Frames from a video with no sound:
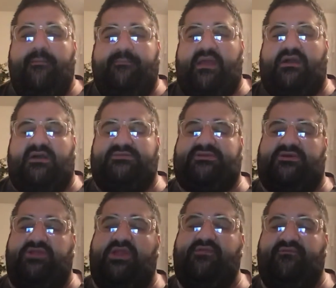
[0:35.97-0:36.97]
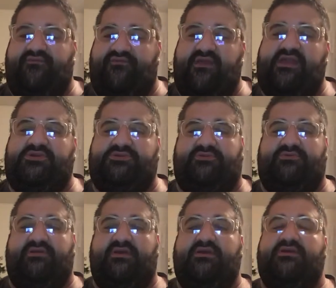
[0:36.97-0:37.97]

because Clint Frazier